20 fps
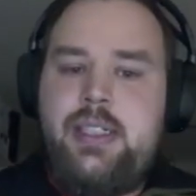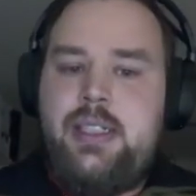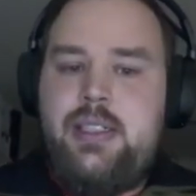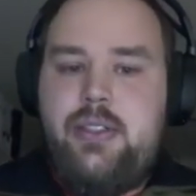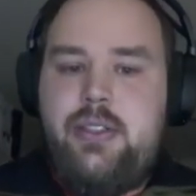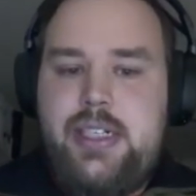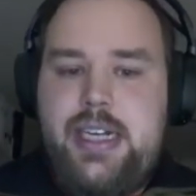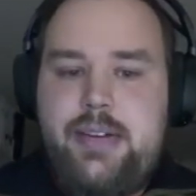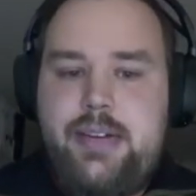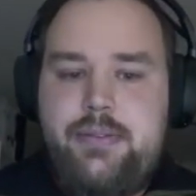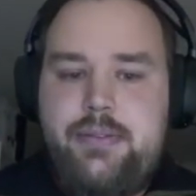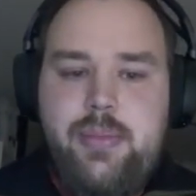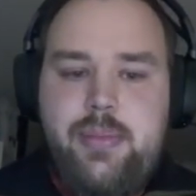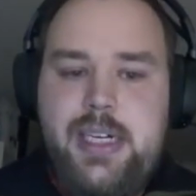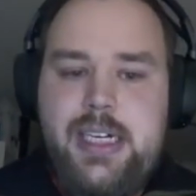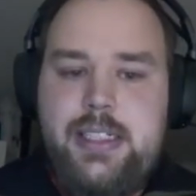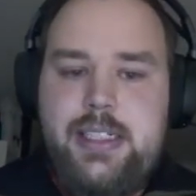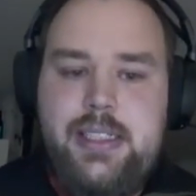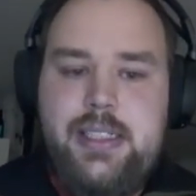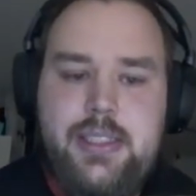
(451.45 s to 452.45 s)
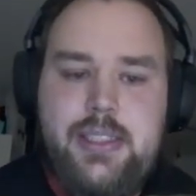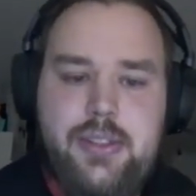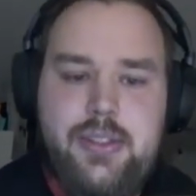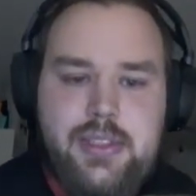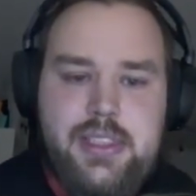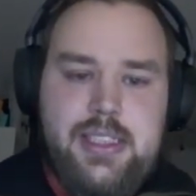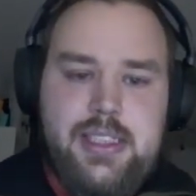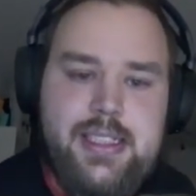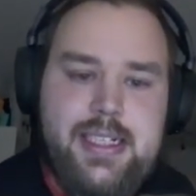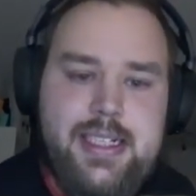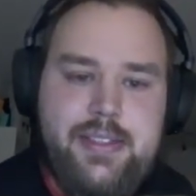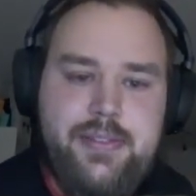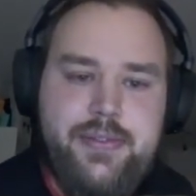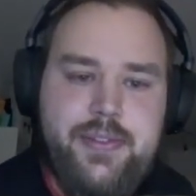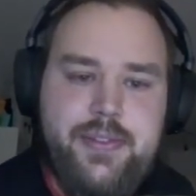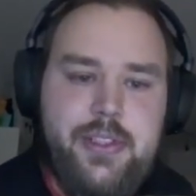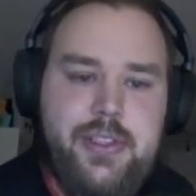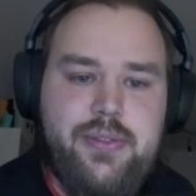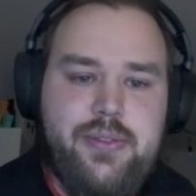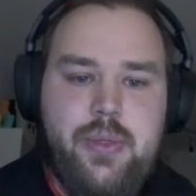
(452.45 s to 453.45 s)
Not everybody is really that
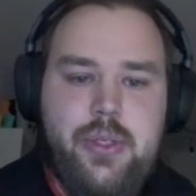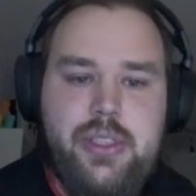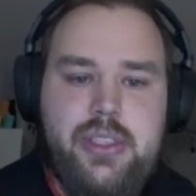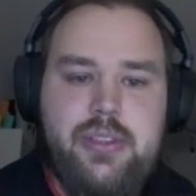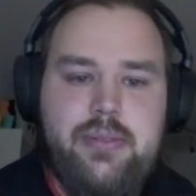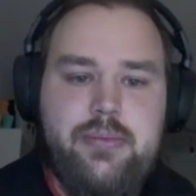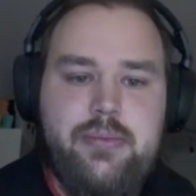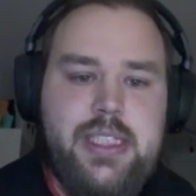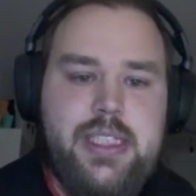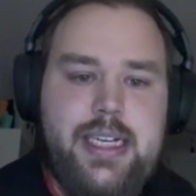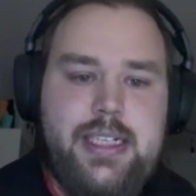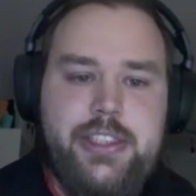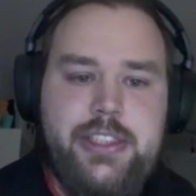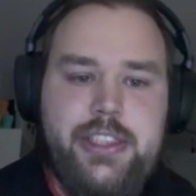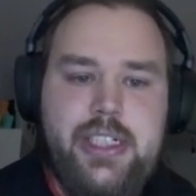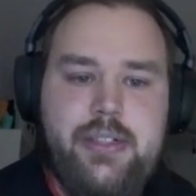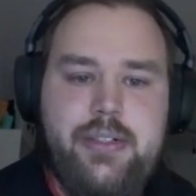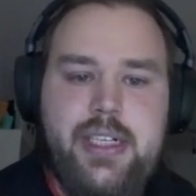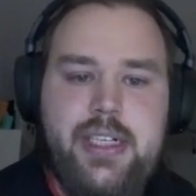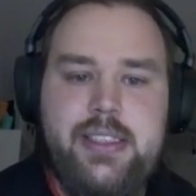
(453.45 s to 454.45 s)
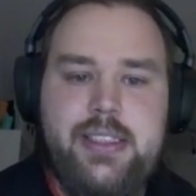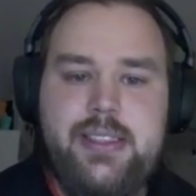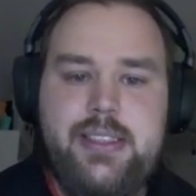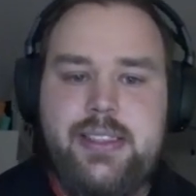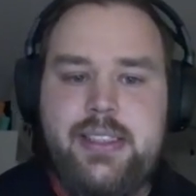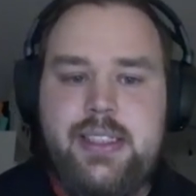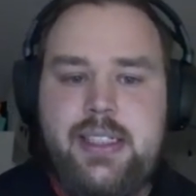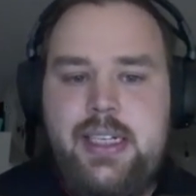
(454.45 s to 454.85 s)
fond of working with NGRX.